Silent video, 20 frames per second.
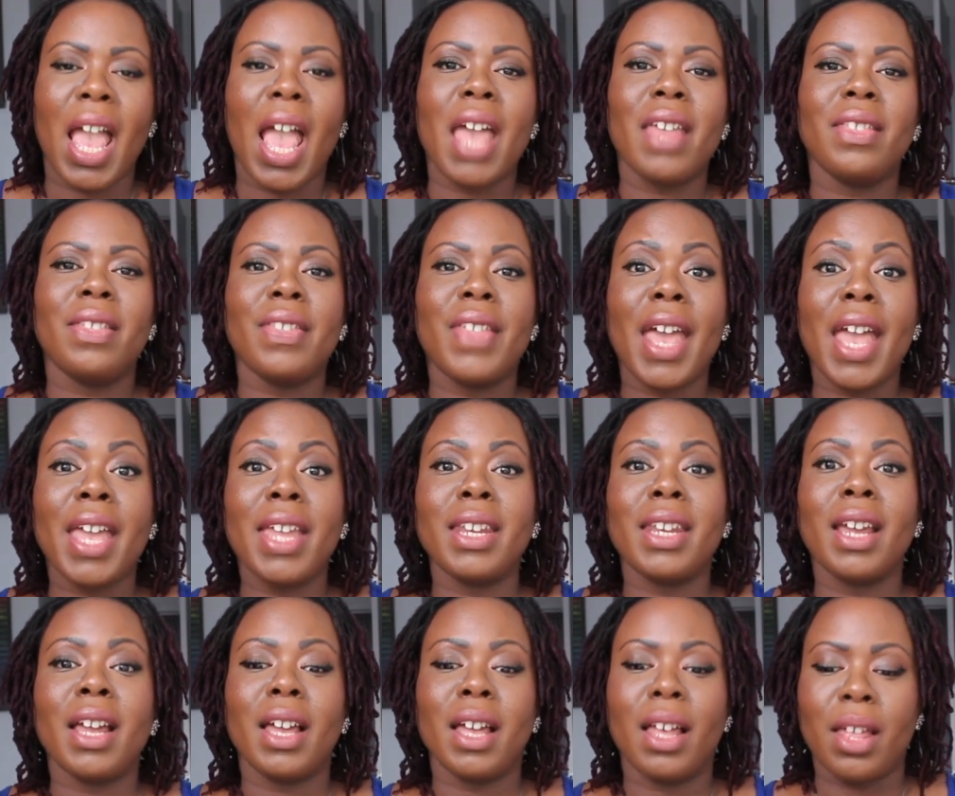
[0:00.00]
And
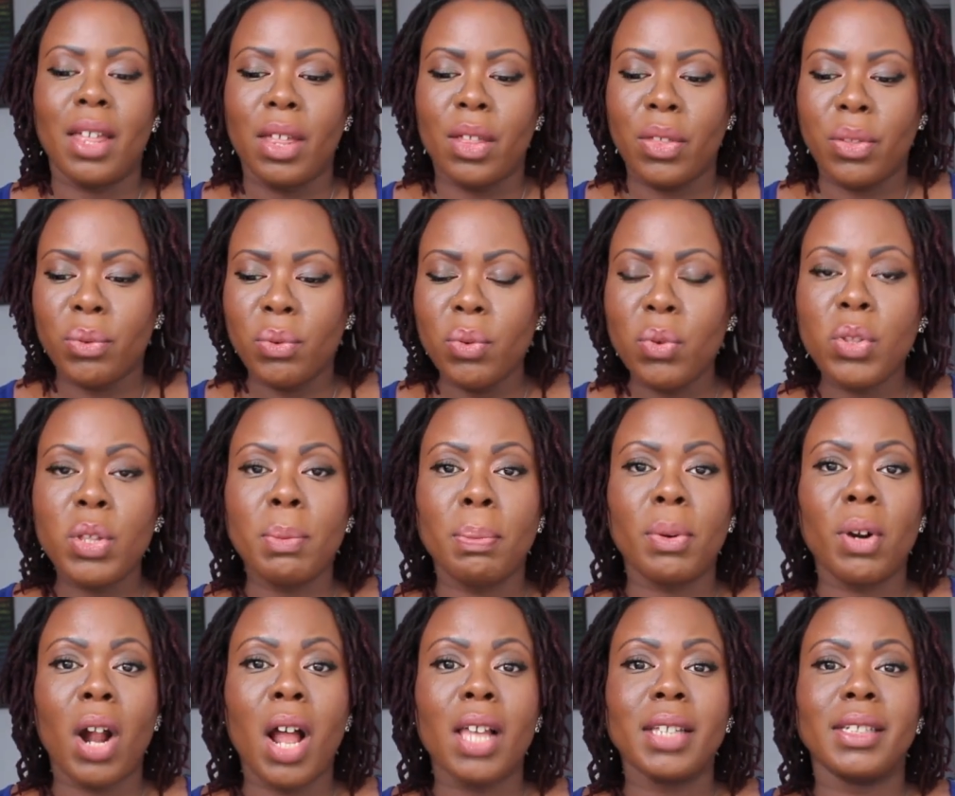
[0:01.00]
then through the
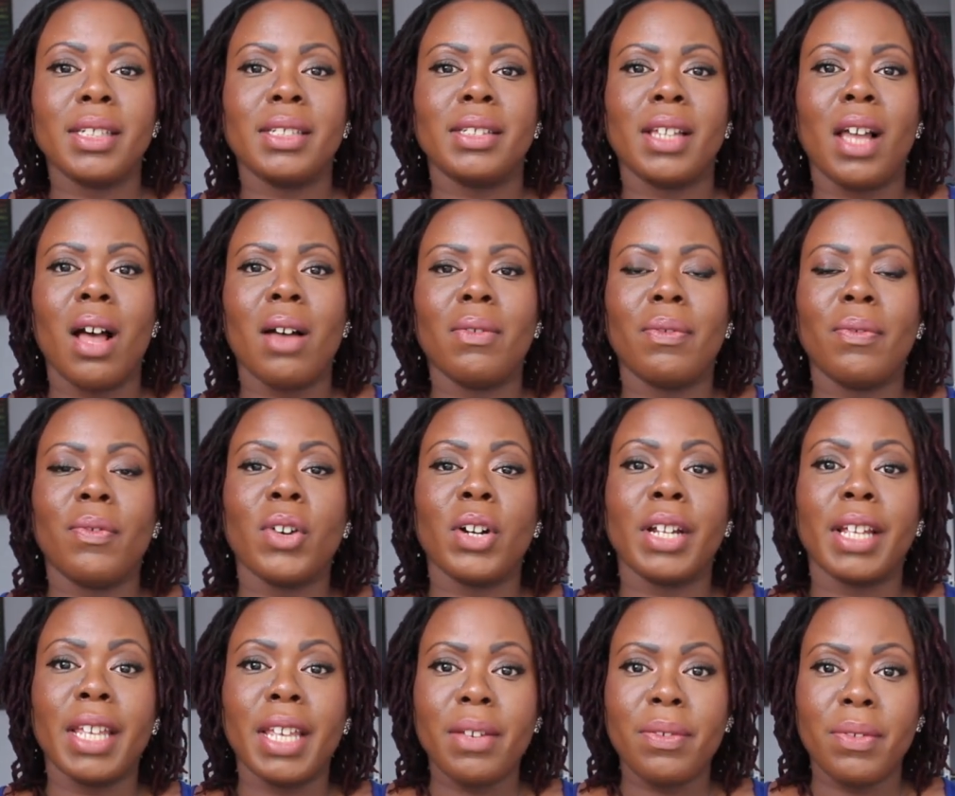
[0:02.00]
process of
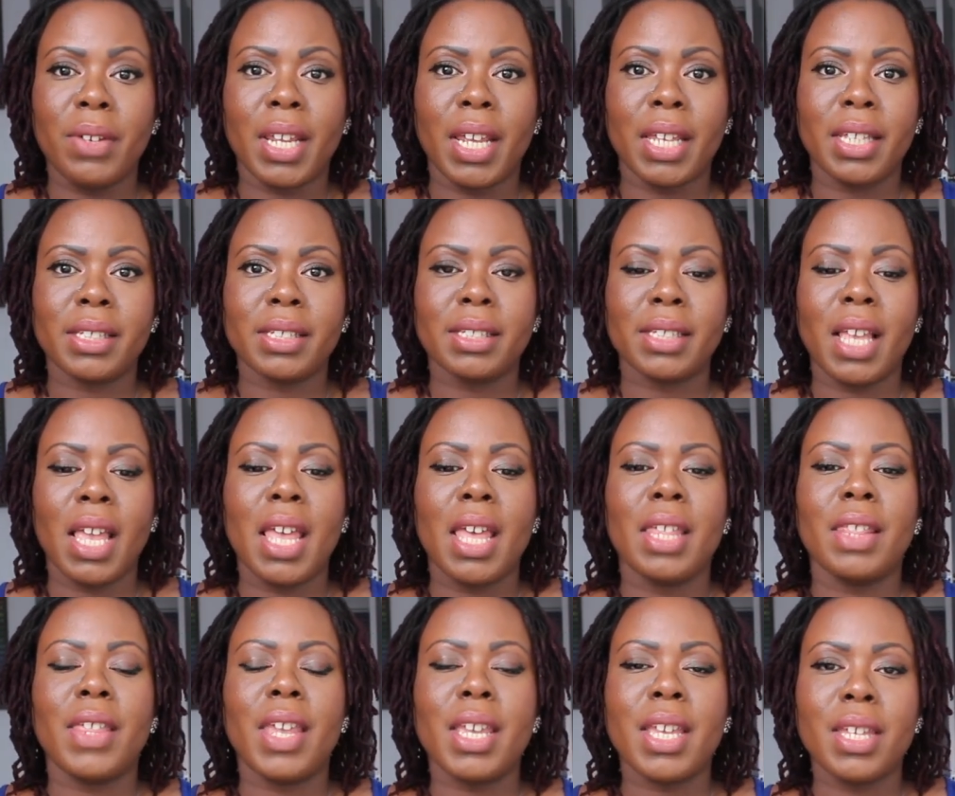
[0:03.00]
forgiveness,
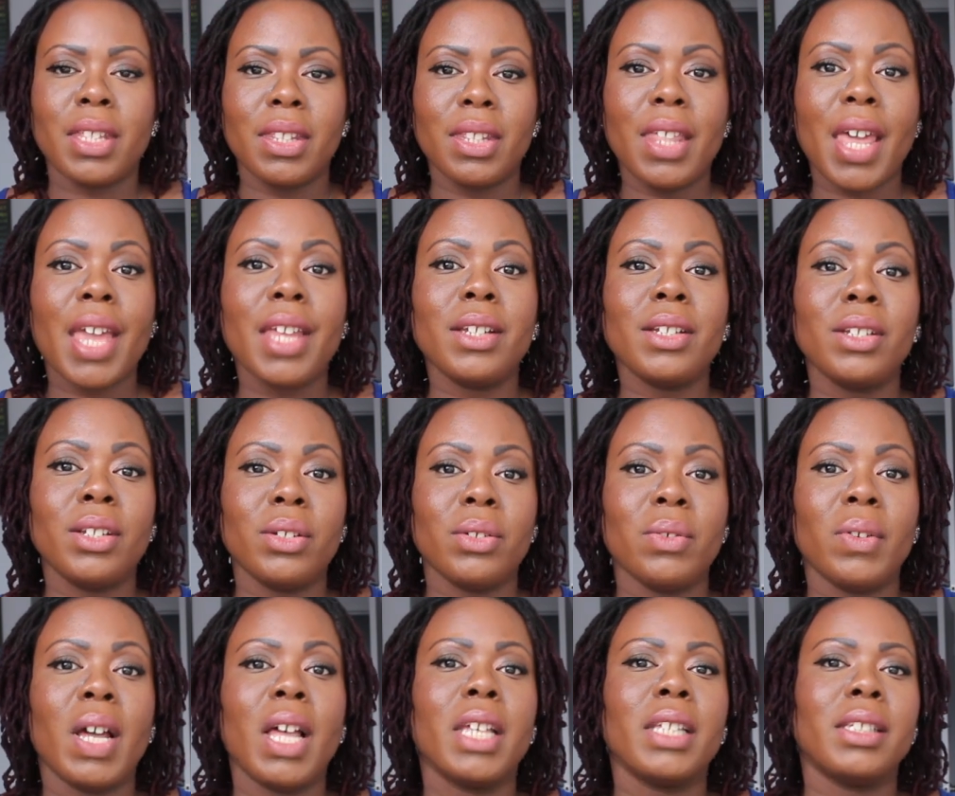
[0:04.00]
they can then
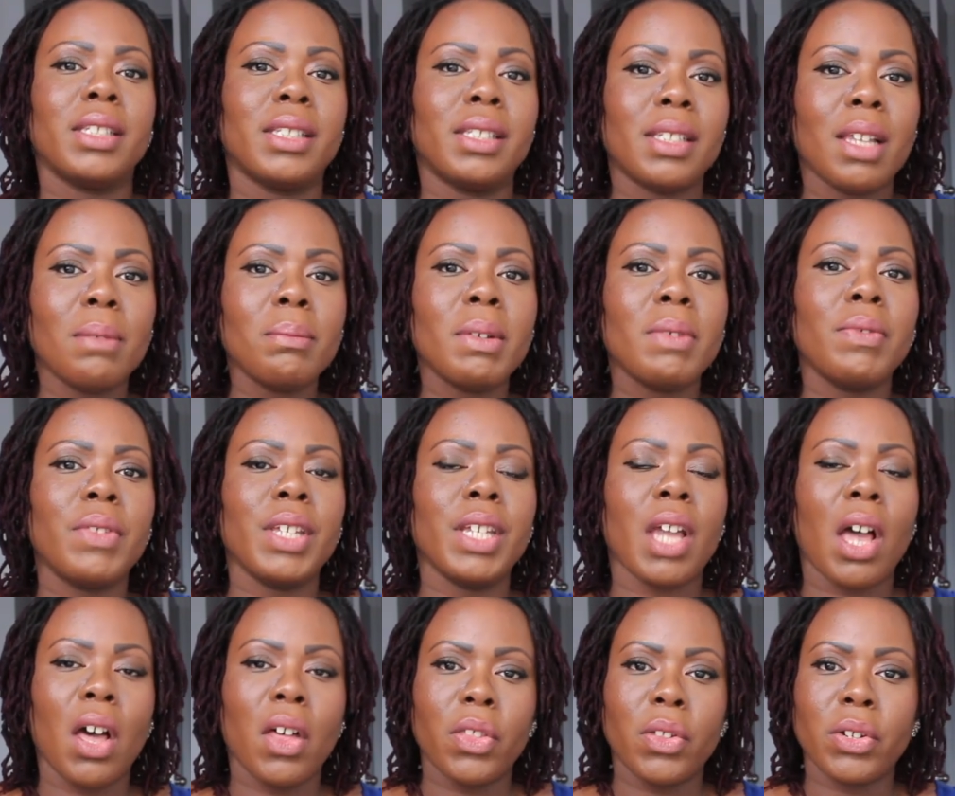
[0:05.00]
do some of
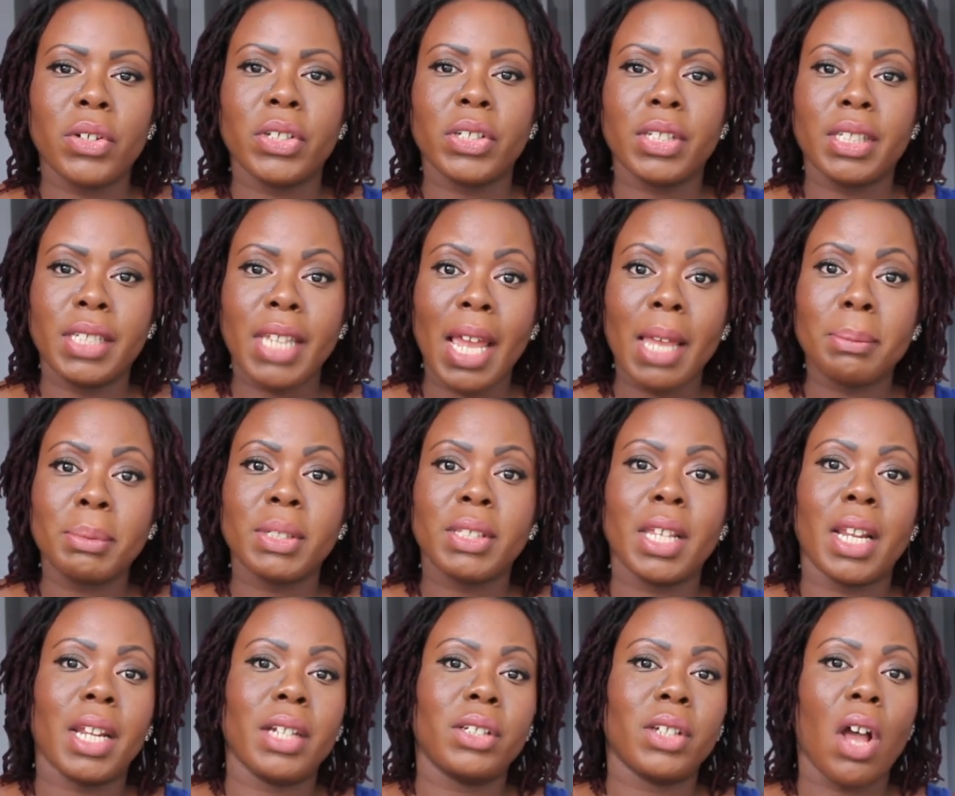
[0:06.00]
the other steps
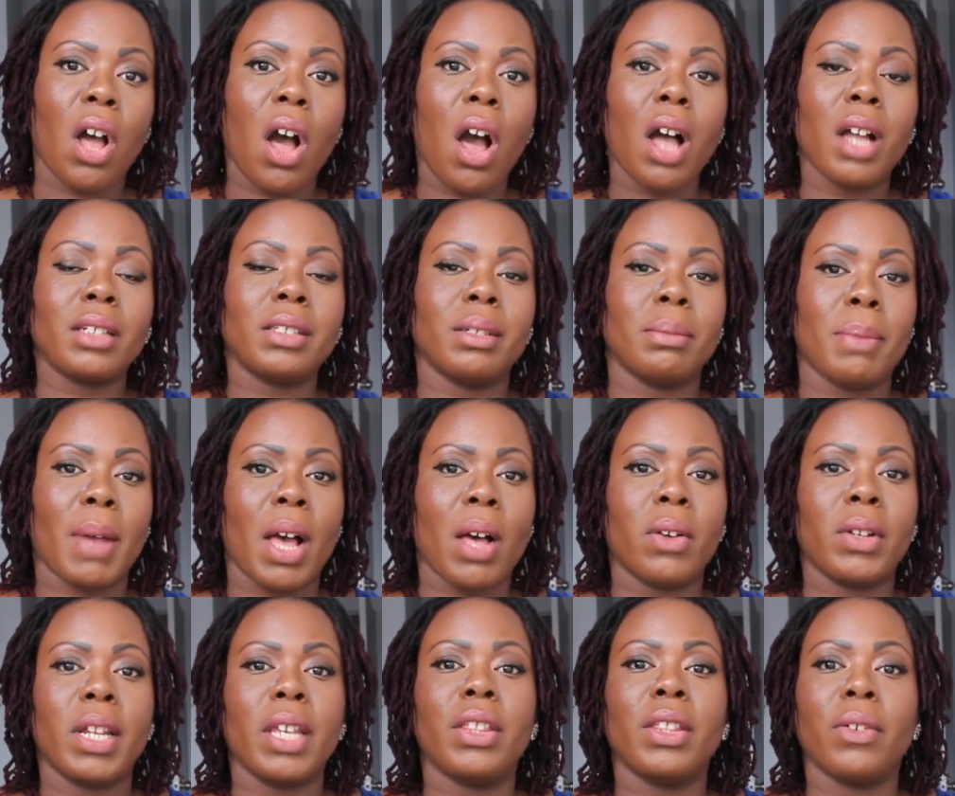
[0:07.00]
that I talked
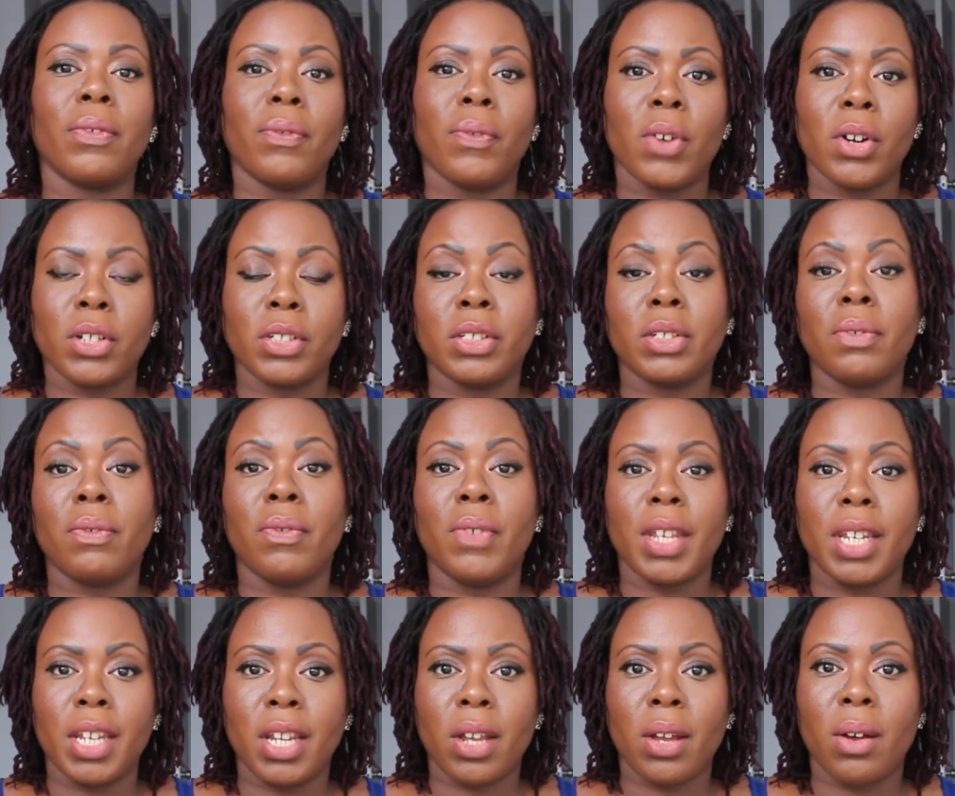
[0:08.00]
about in the first
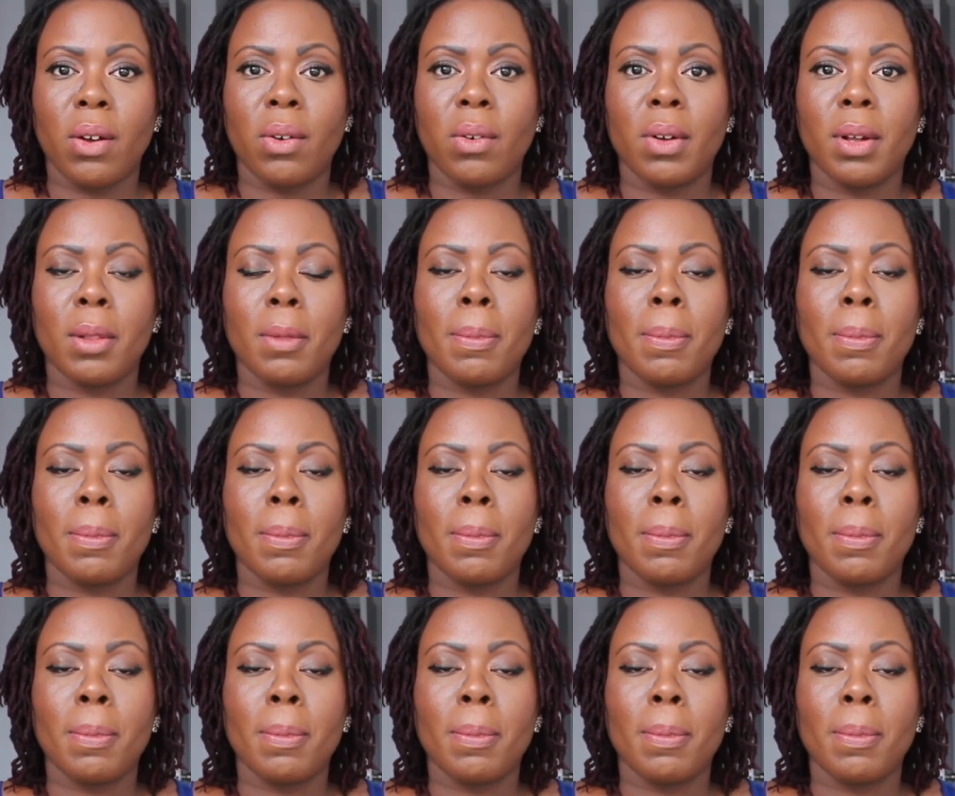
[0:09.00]
video,